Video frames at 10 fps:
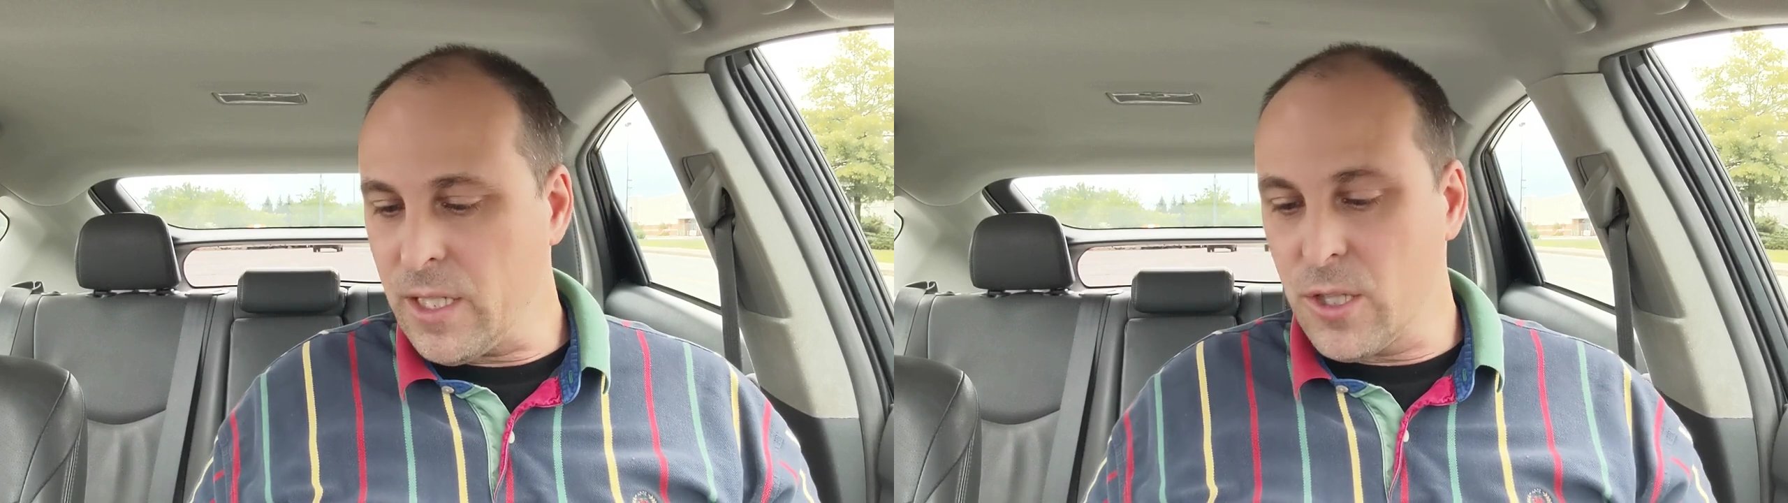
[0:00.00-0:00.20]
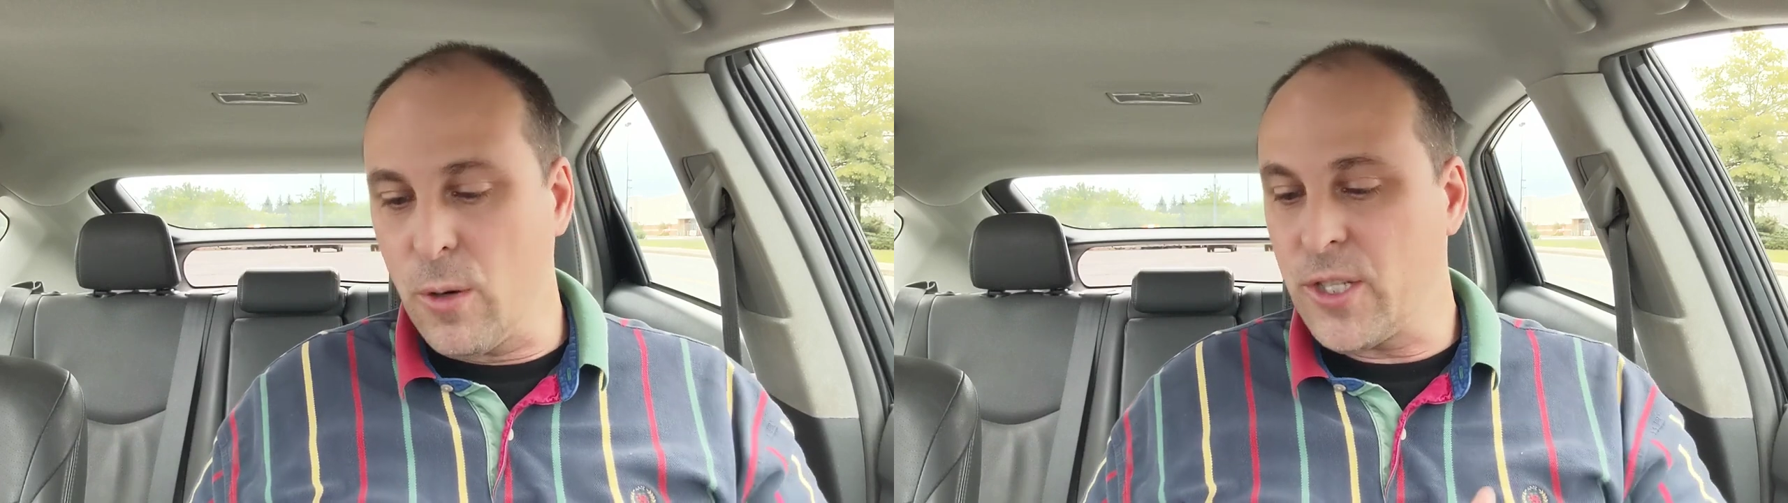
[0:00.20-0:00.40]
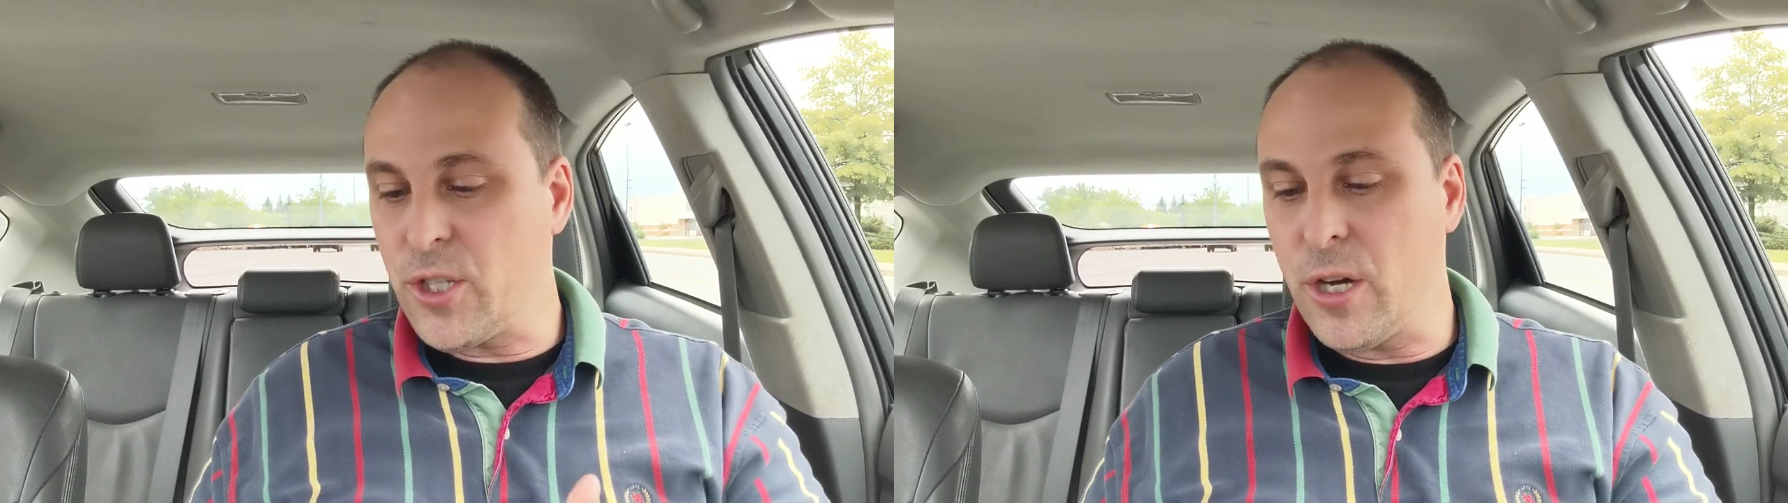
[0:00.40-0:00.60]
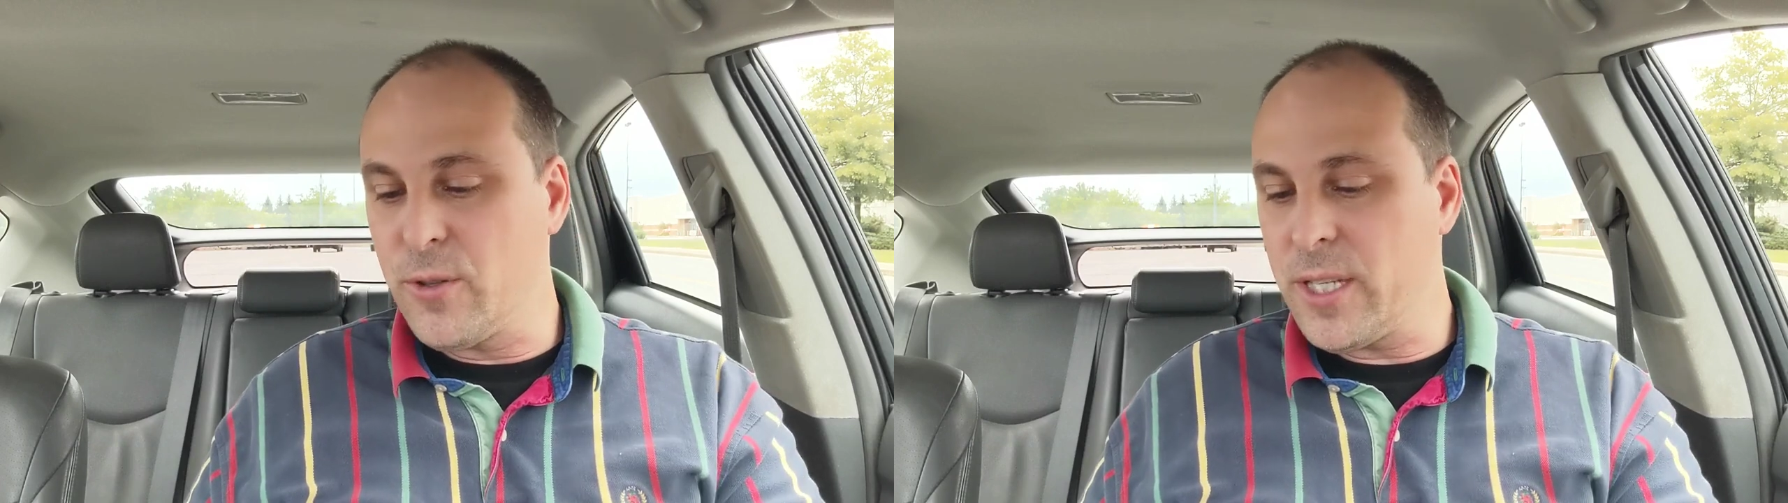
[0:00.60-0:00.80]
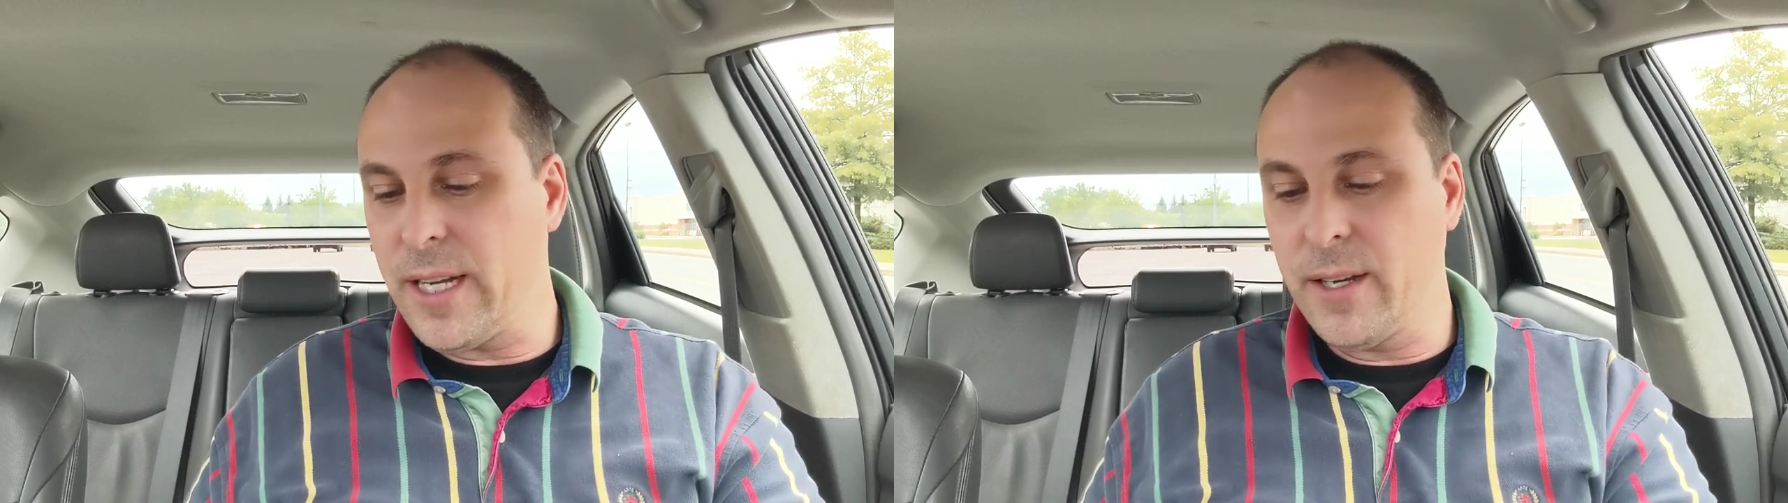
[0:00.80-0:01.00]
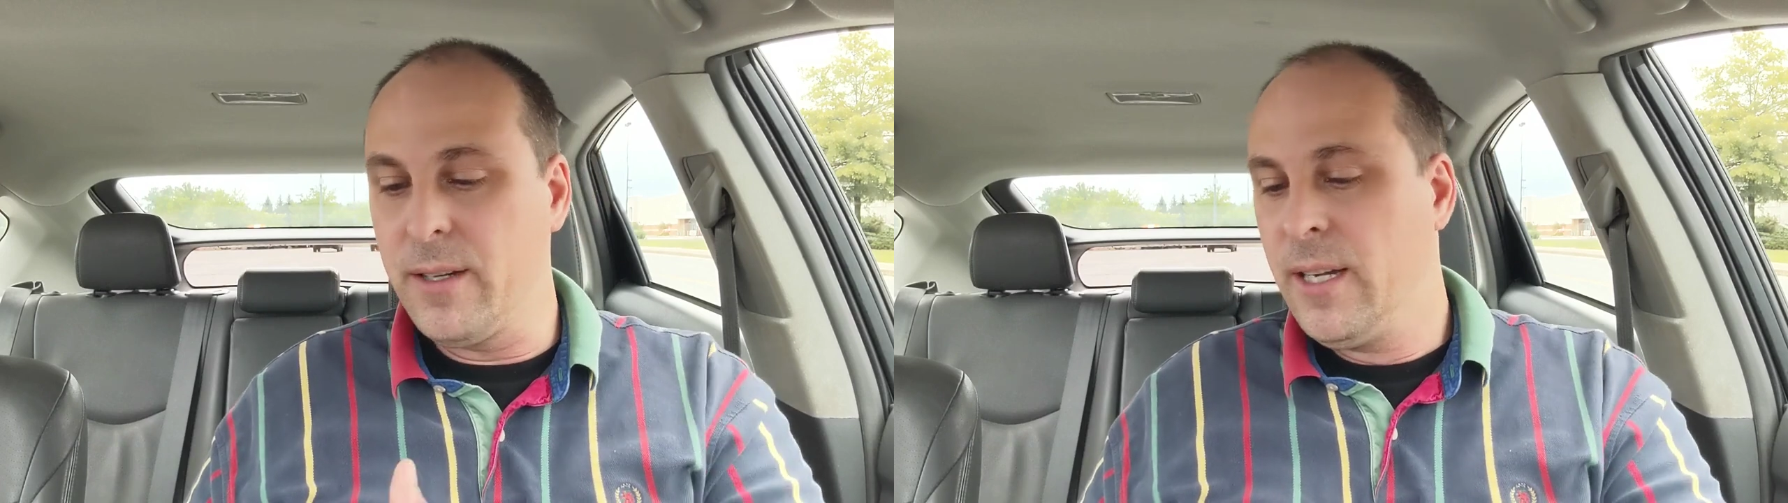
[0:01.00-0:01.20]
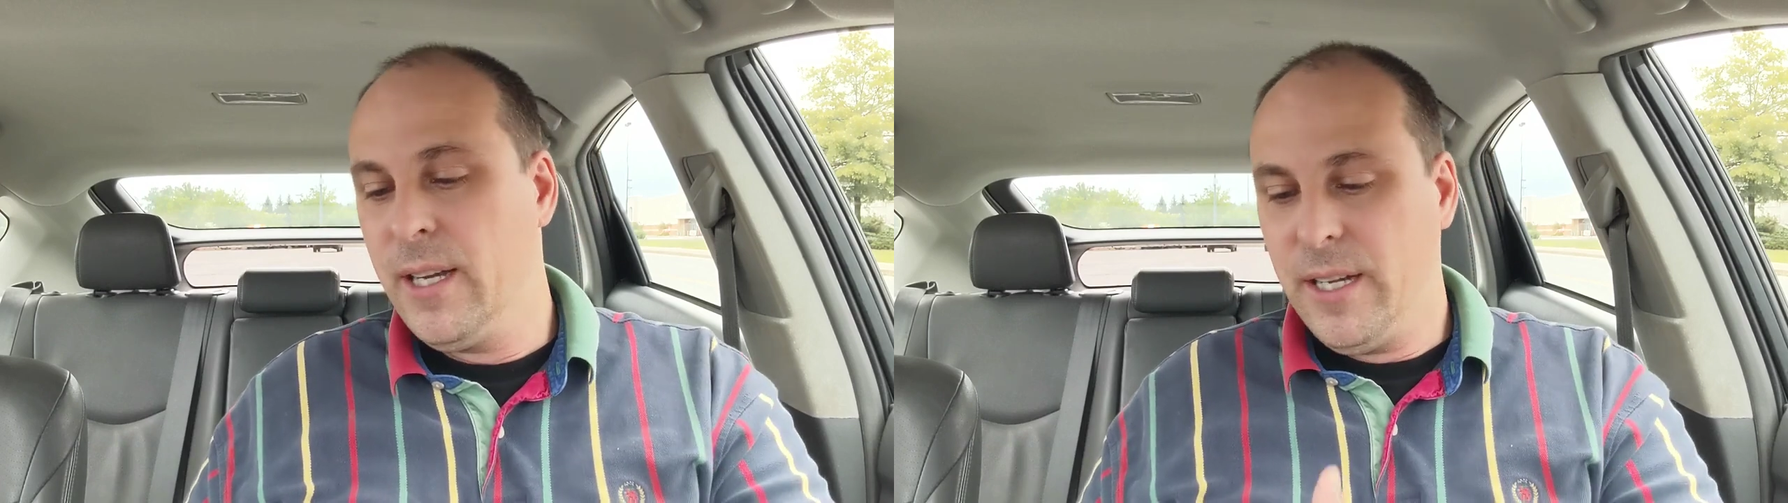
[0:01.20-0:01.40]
So it shows here,